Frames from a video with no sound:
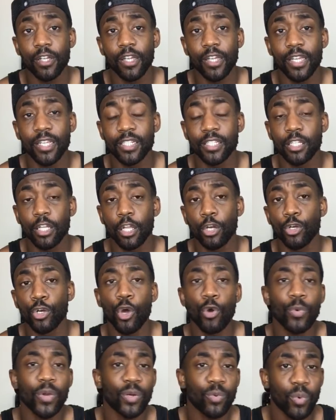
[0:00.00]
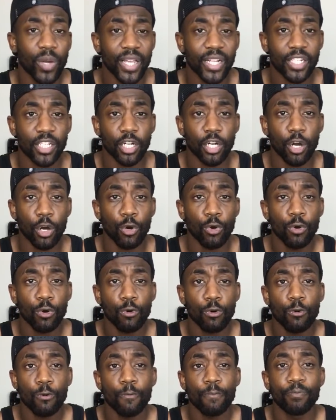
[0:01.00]
is knowing where to go
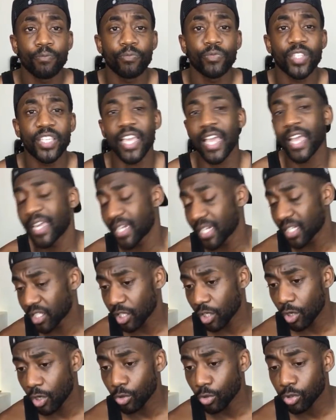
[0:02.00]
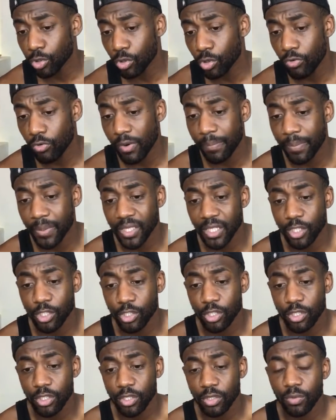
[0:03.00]
getting into goal scoring positions,